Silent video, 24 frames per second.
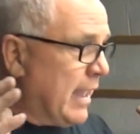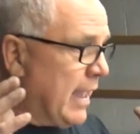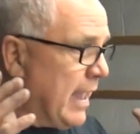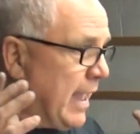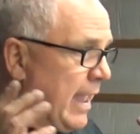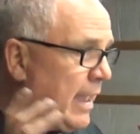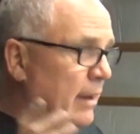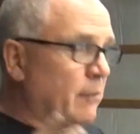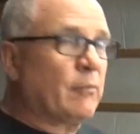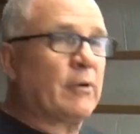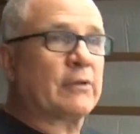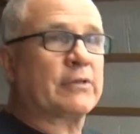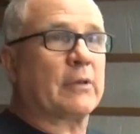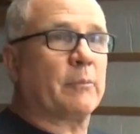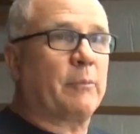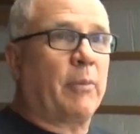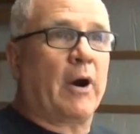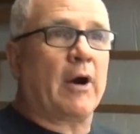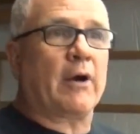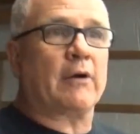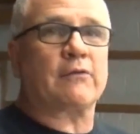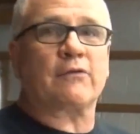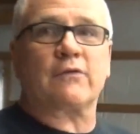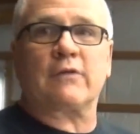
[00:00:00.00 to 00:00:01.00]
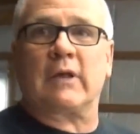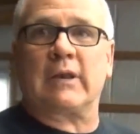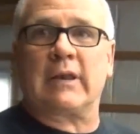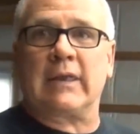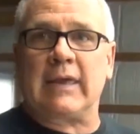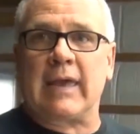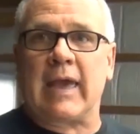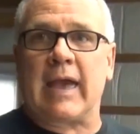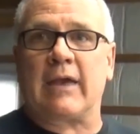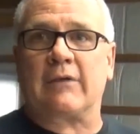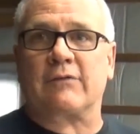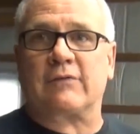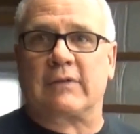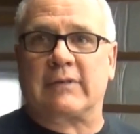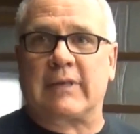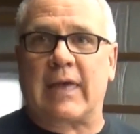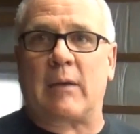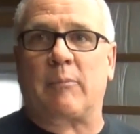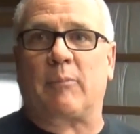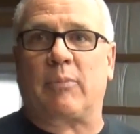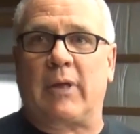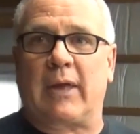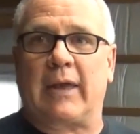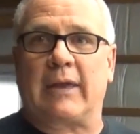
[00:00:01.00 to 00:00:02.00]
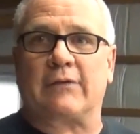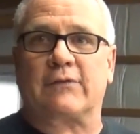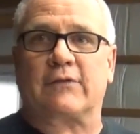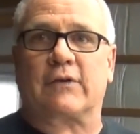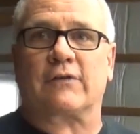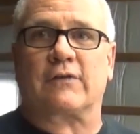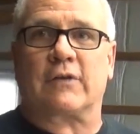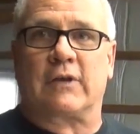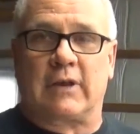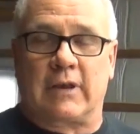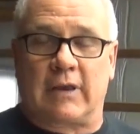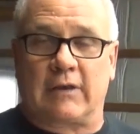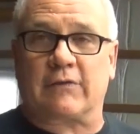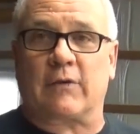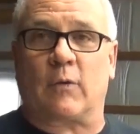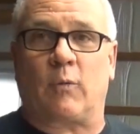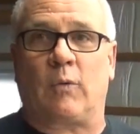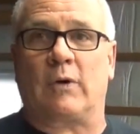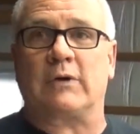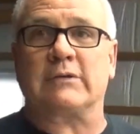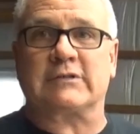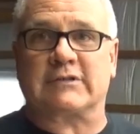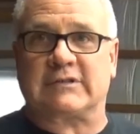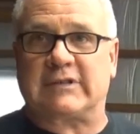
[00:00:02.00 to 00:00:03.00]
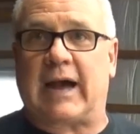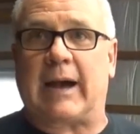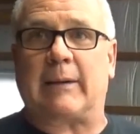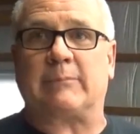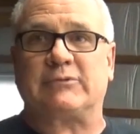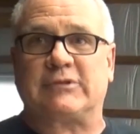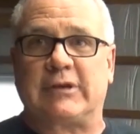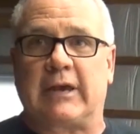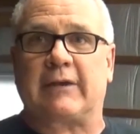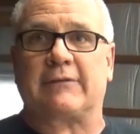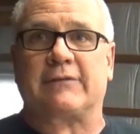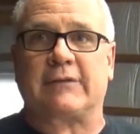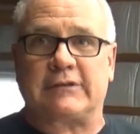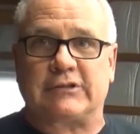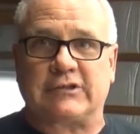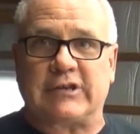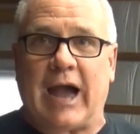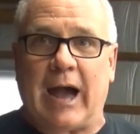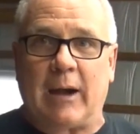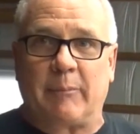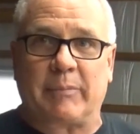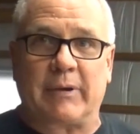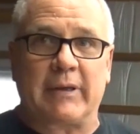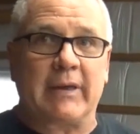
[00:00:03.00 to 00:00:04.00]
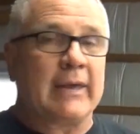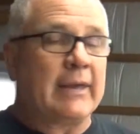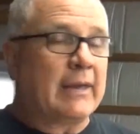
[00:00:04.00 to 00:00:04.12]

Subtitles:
and with the parts that he has at that place, because it is a one-stop chassis shop.